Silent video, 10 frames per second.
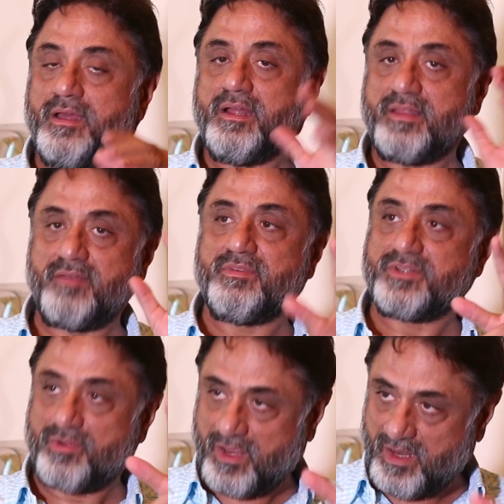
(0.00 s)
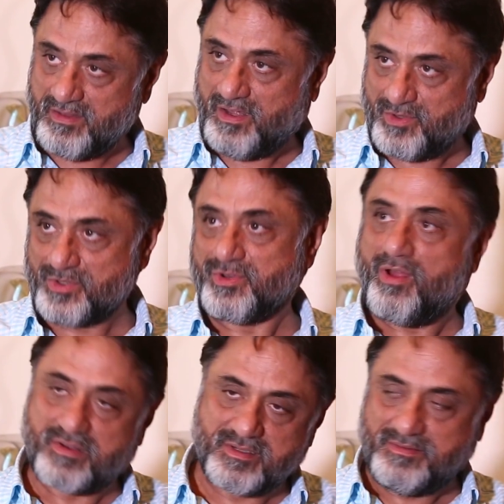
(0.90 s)
And then I said, okay, now it goes
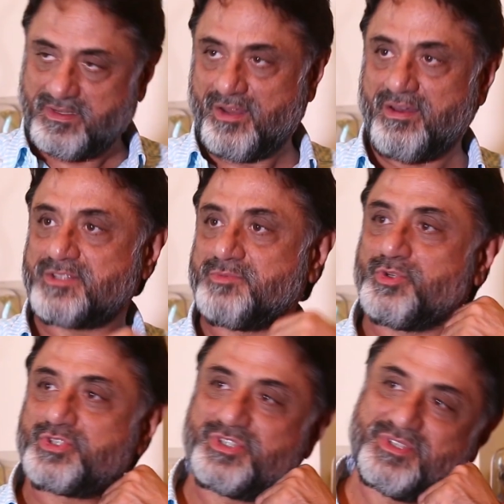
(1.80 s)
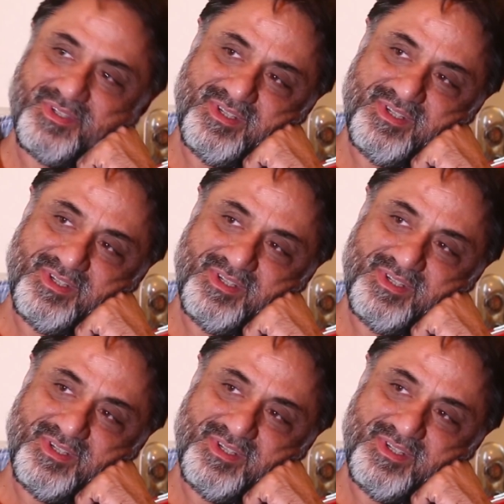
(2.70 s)
locked, and now let's push.